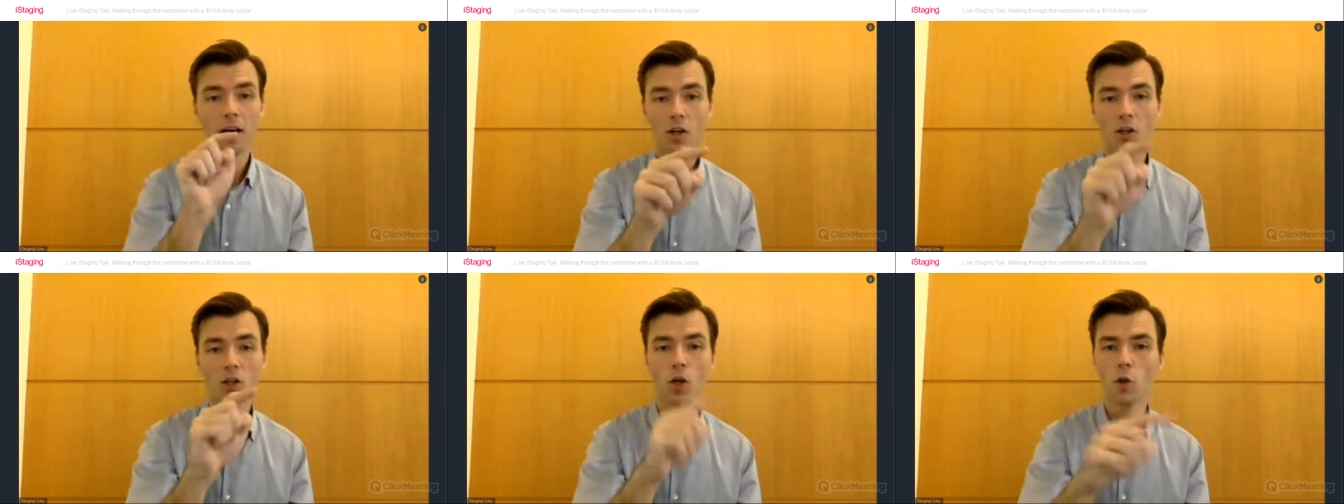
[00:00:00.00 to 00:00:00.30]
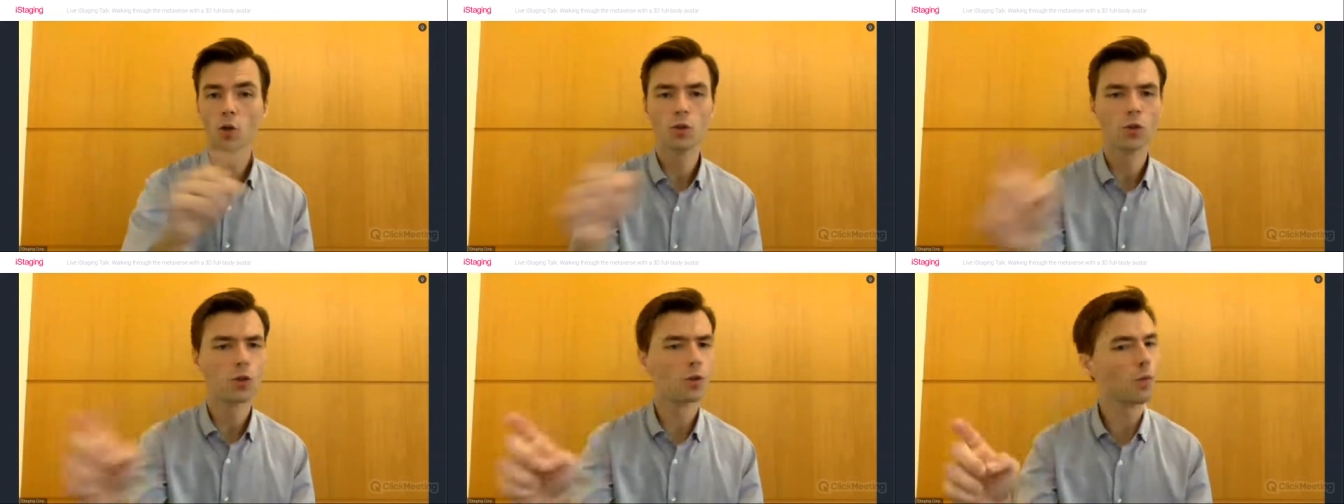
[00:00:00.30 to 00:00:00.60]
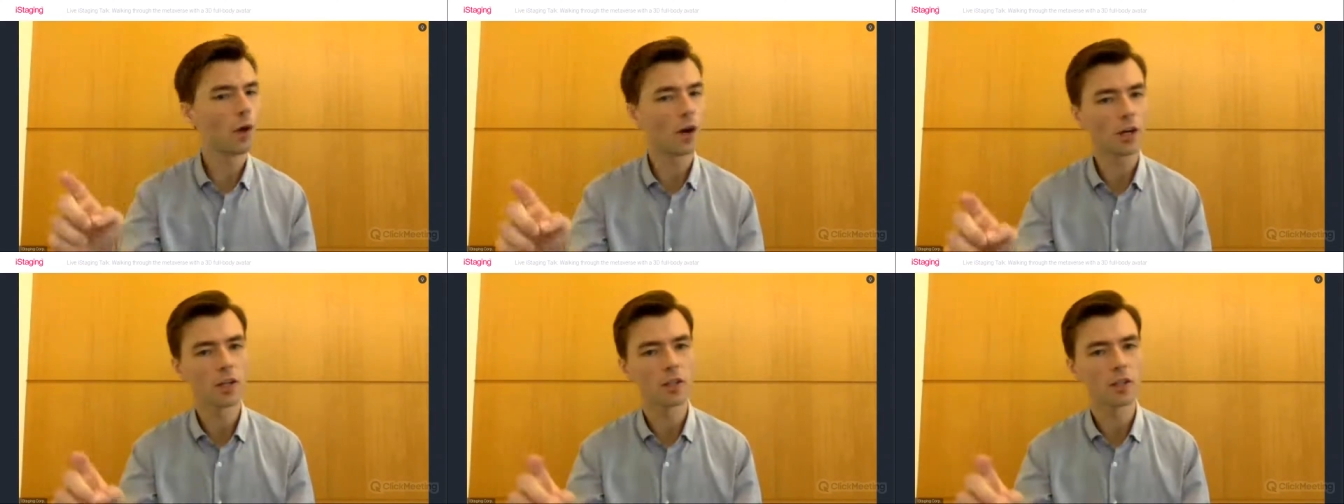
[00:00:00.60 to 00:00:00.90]
go to
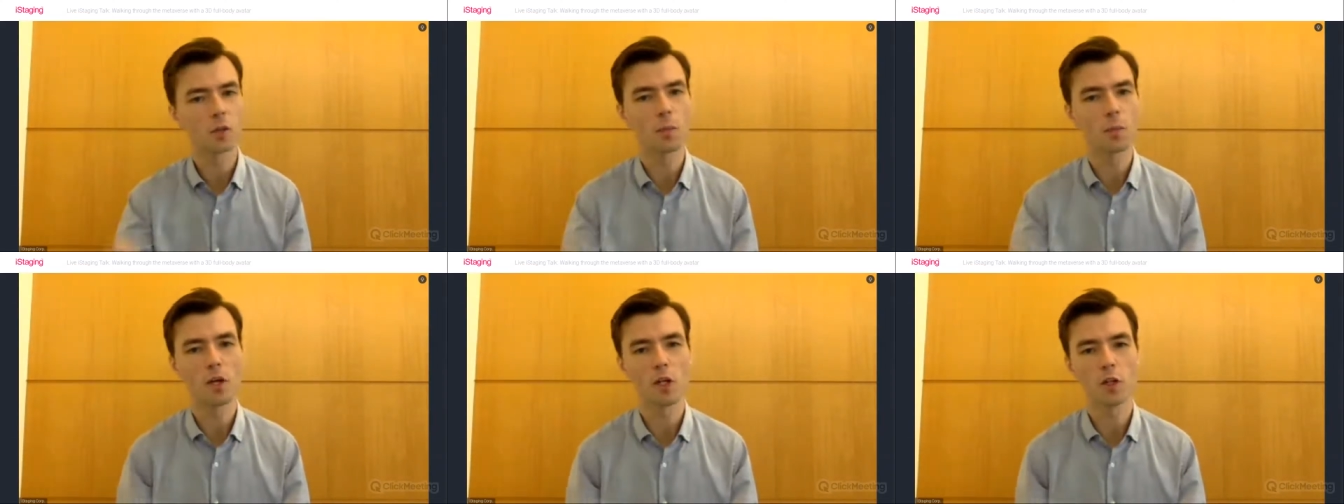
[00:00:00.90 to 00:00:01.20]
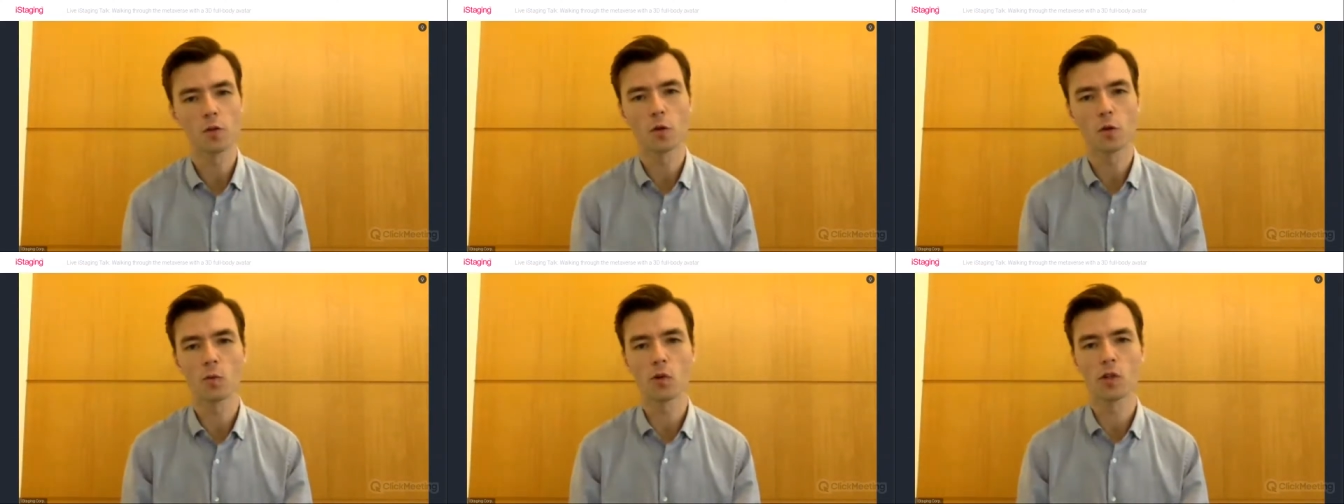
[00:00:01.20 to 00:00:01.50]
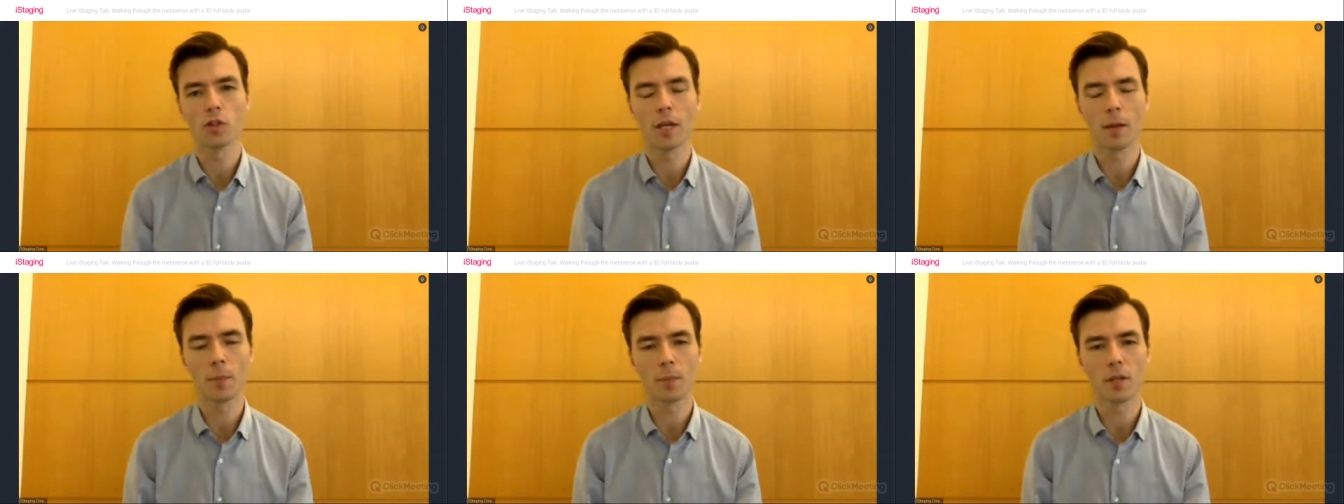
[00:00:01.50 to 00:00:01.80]
Market Space for more
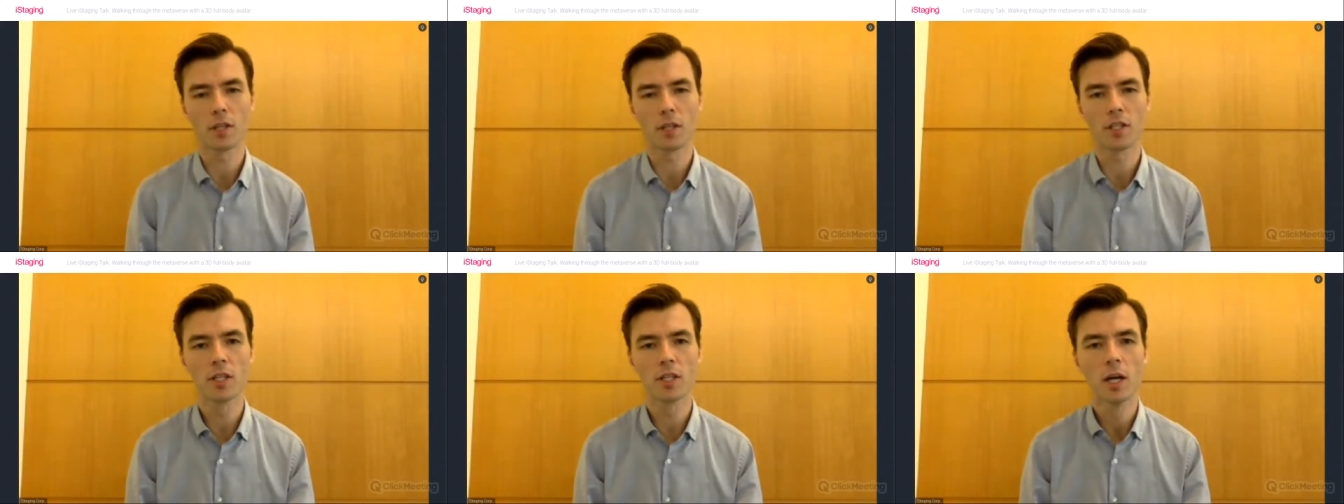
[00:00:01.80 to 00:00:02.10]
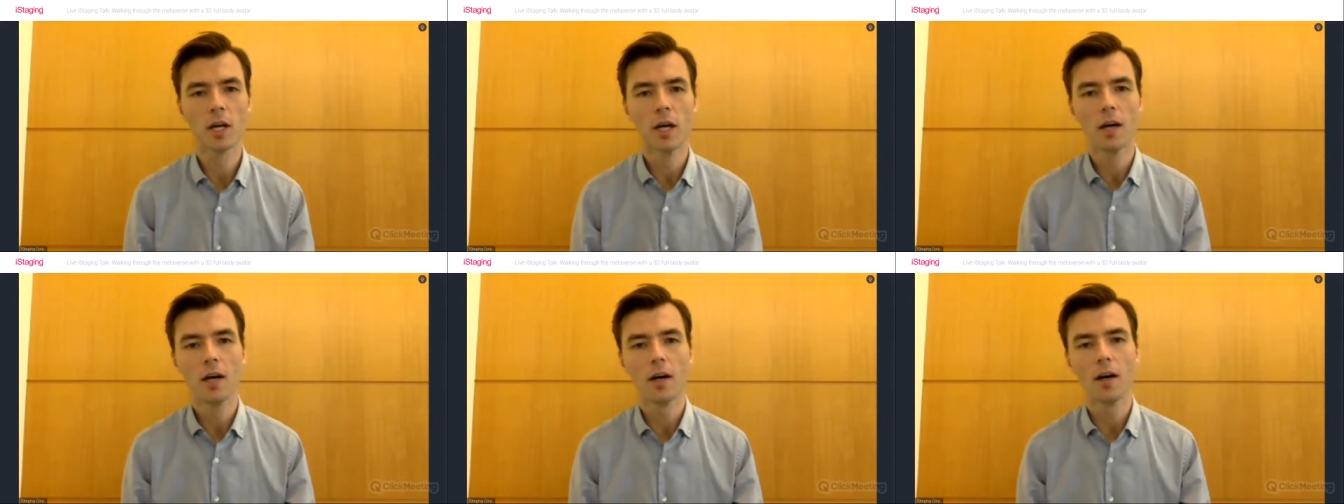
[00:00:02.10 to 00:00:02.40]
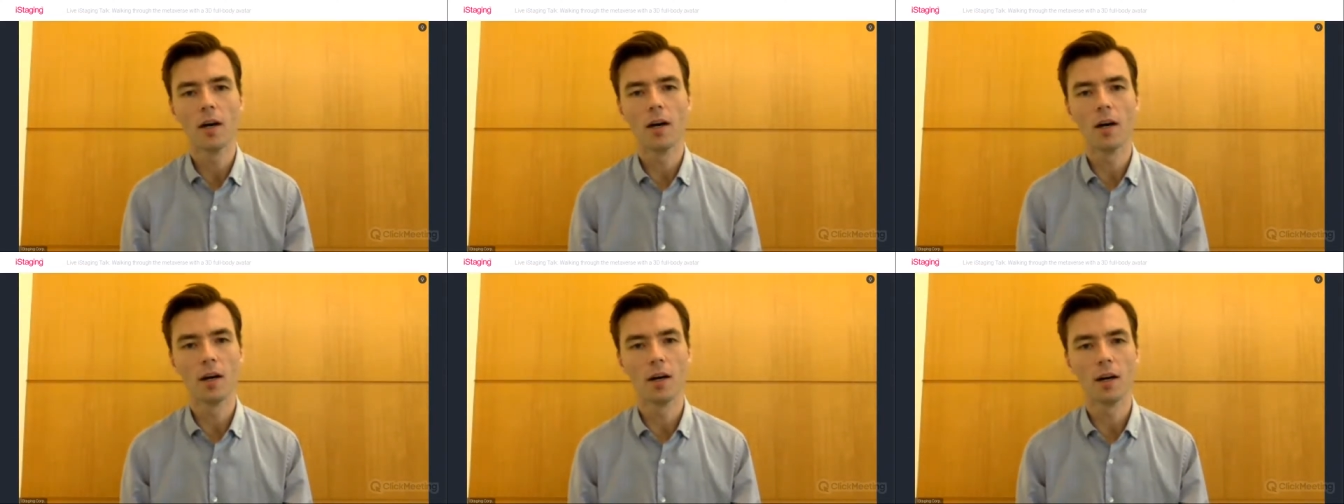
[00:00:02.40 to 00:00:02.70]
templates.
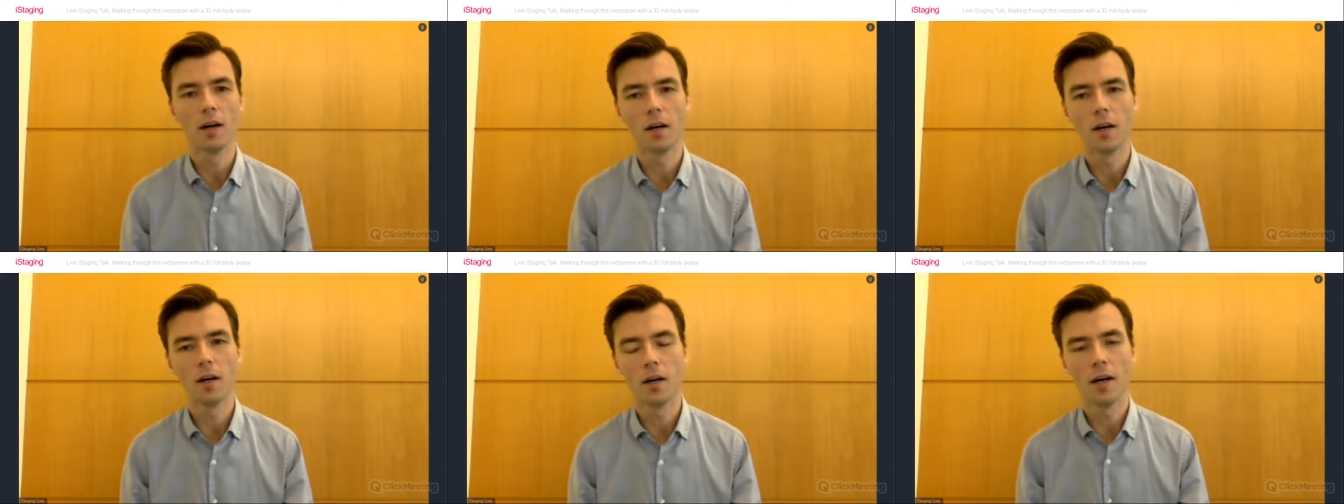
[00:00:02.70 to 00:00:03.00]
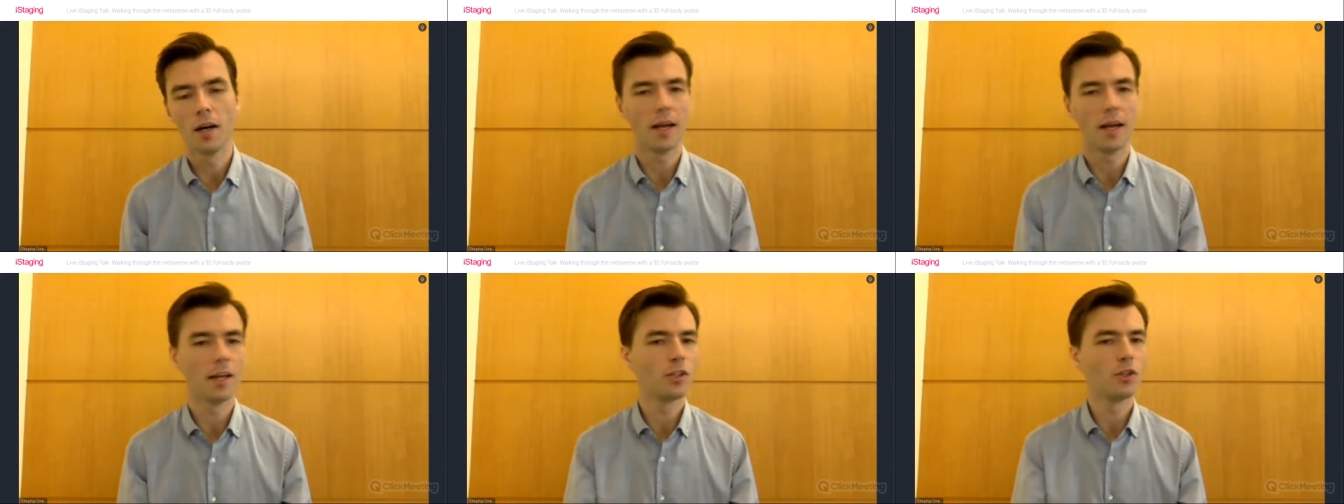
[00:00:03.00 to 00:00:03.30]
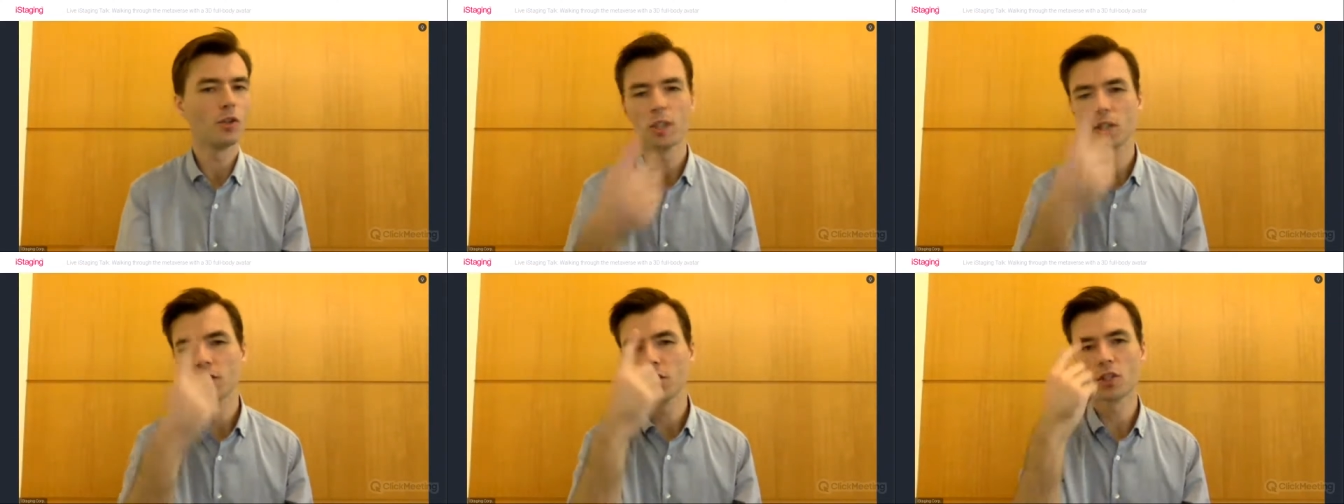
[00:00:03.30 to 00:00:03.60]
And
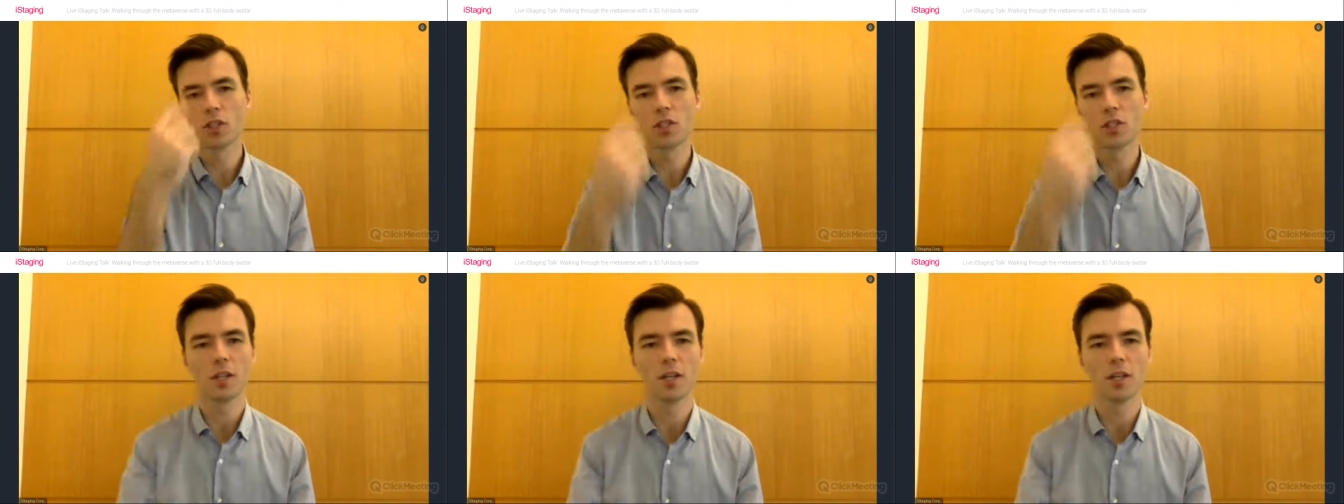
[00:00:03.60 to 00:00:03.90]
you can just